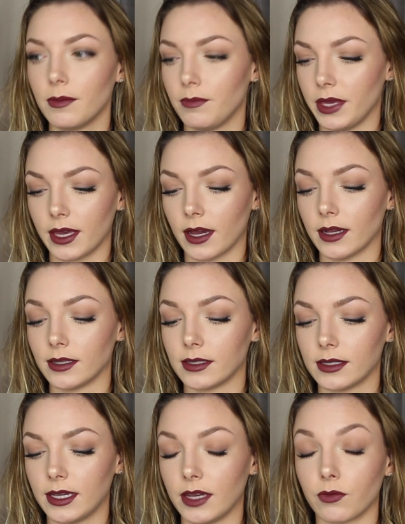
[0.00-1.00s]

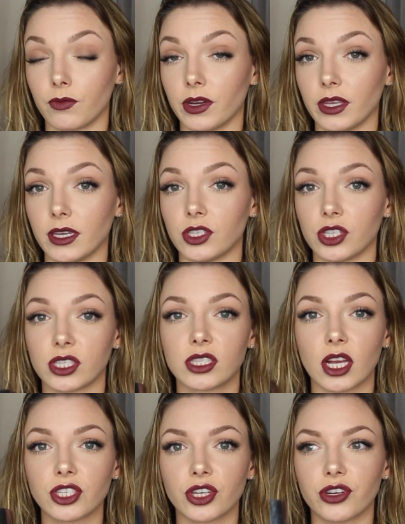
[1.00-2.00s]
because it really is just
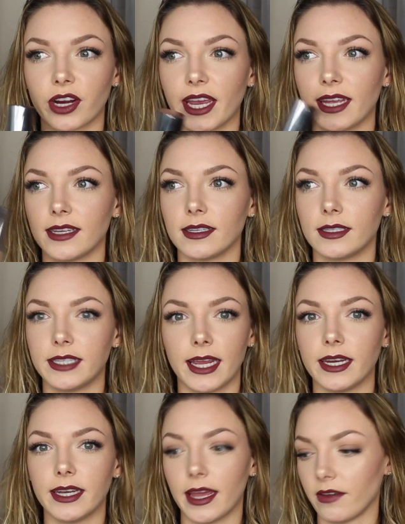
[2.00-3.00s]
such a great
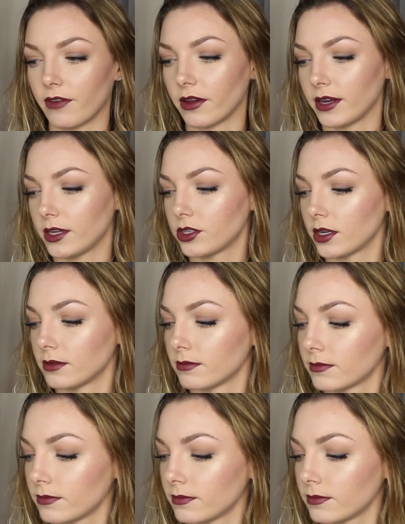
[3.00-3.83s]
day-to-day foundation.